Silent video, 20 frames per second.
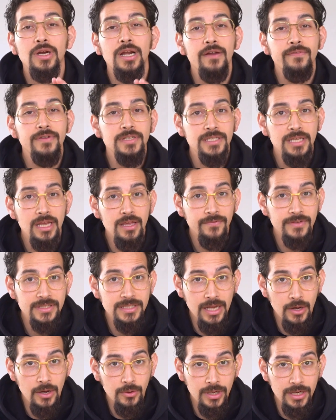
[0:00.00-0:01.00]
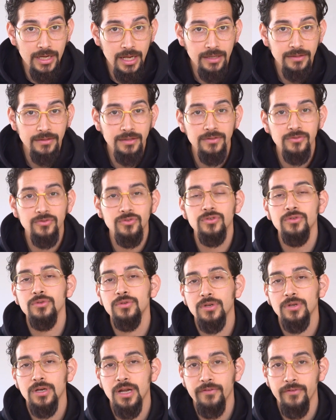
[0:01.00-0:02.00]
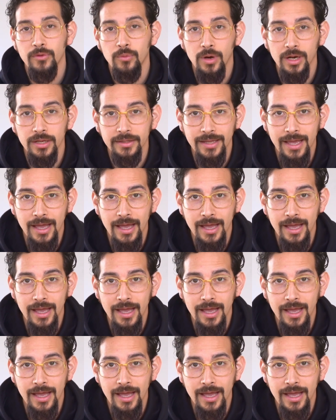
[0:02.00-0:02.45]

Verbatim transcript: Klever Safe is now connected to your KleverWallet